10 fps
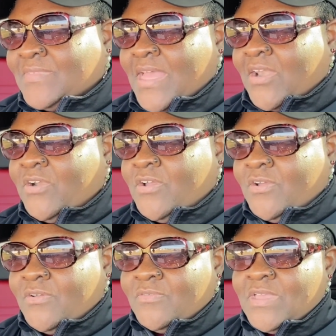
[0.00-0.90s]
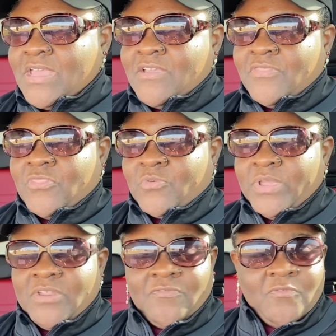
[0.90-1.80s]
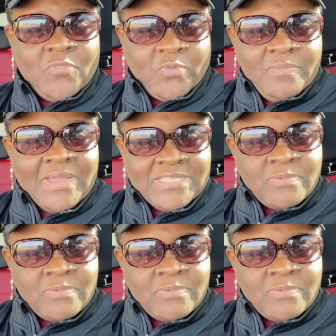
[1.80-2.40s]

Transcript: I don't know, three months